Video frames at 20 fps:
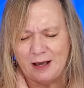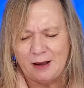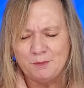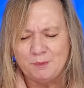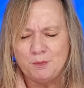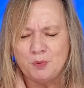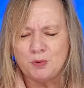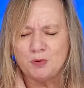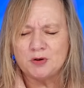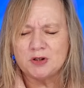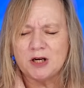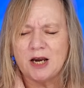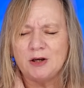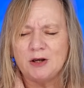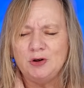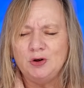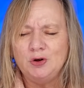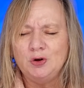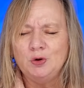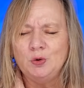and put
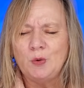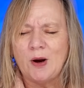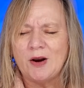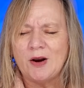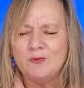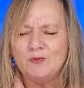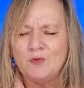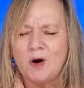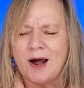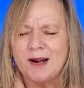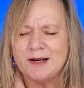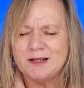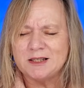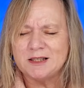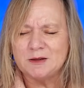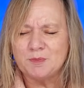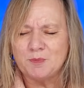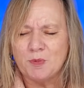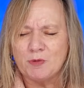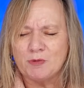a new and right
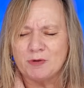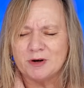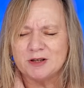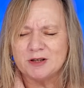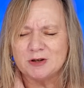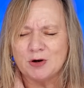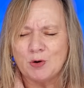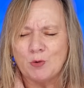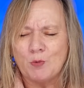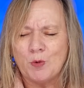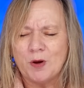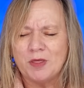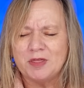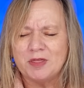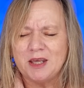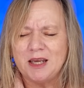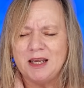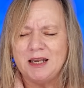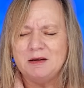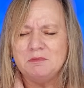spirit
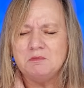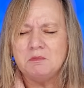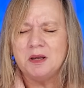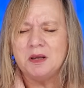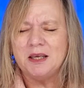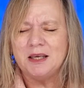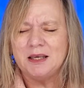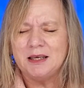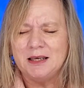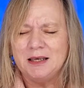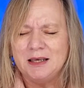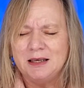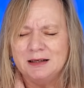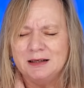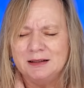within me,